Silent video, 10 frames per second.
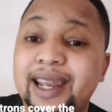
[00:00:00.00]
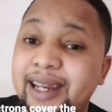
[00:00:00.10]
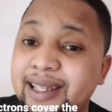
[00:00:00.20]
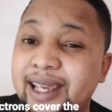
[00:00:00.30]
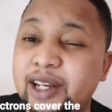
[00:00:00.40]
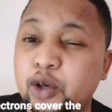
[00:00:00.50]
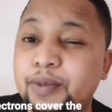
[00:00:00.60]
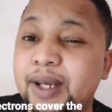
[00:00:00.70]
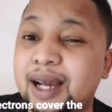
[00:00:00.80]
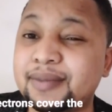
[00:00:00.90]
and then the
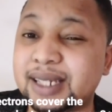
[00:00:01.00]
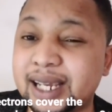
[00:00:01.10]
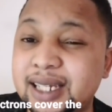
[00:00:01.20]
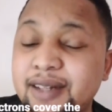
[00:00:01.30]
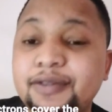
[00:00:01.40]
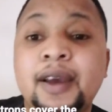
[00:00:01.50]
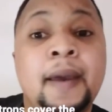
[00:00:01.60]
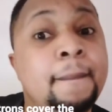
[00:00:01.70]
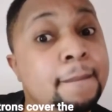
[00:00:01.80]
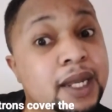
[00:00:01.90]
anode becomes negative,
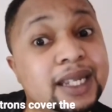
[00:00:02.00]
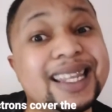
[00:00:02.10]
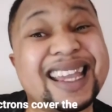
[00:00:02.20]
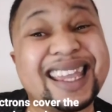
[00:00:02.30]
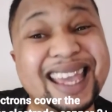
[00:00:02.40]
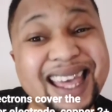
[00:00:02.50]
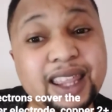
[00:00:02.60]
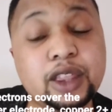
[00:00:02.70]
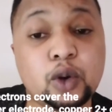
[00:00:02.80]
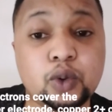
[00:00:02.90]
meaning the
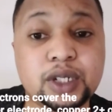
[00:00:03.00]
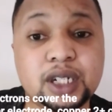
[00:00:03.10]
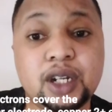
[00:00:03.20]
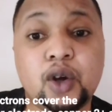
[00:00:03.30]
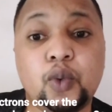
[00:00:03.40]
cathode,